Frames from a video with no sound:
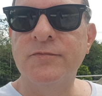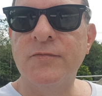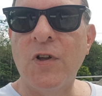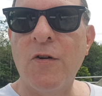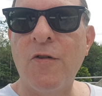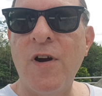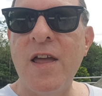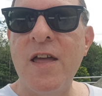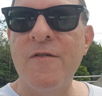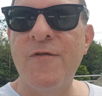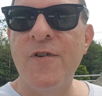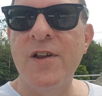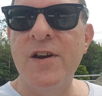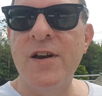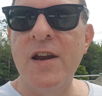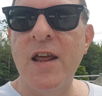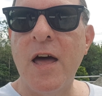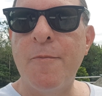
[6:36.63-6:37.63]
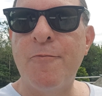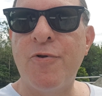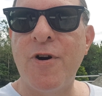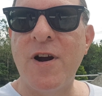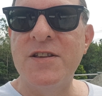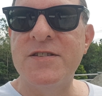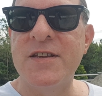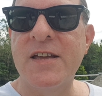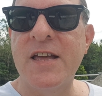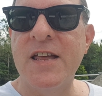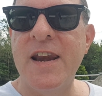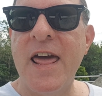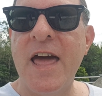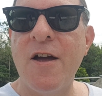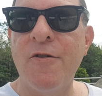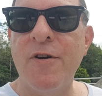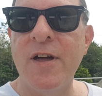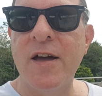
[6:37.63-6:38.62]
Or even a Presa
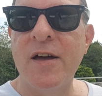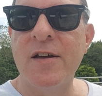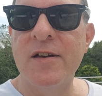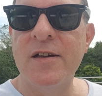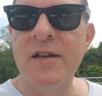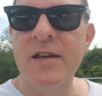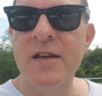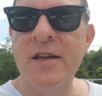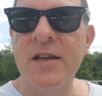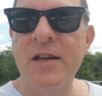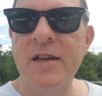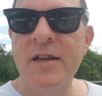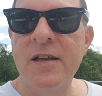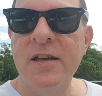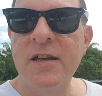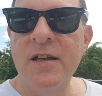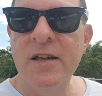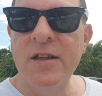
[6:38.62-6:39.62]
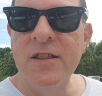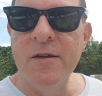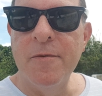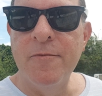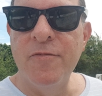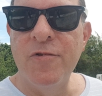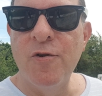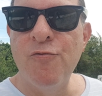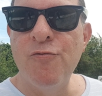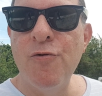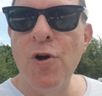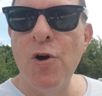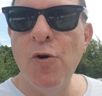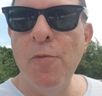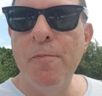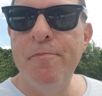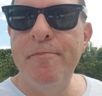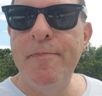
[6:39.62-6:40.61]
Canaria. The
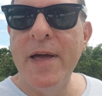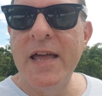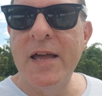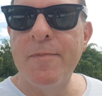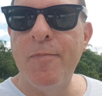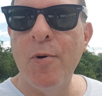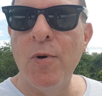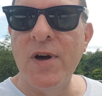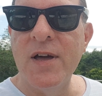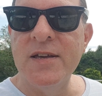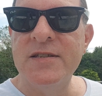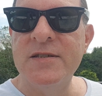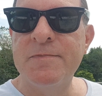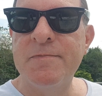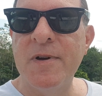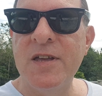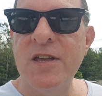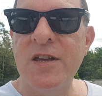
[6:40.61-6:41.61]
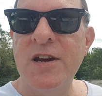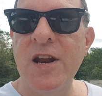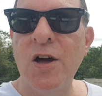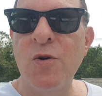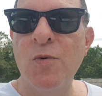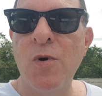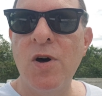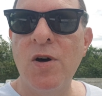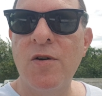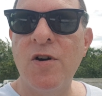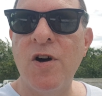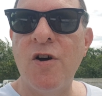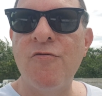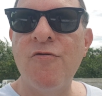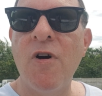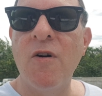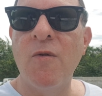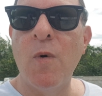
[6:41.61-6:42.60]
real big boys. But you know what? A
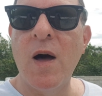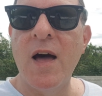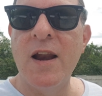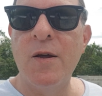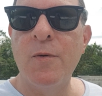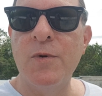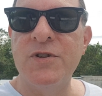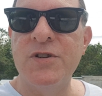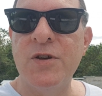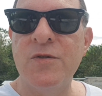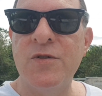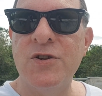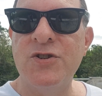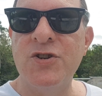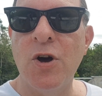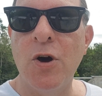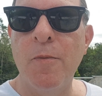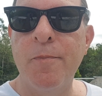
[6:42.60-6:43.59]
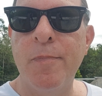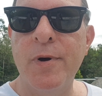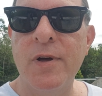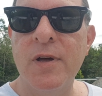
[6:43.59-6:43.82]
Rottweiler would do the job.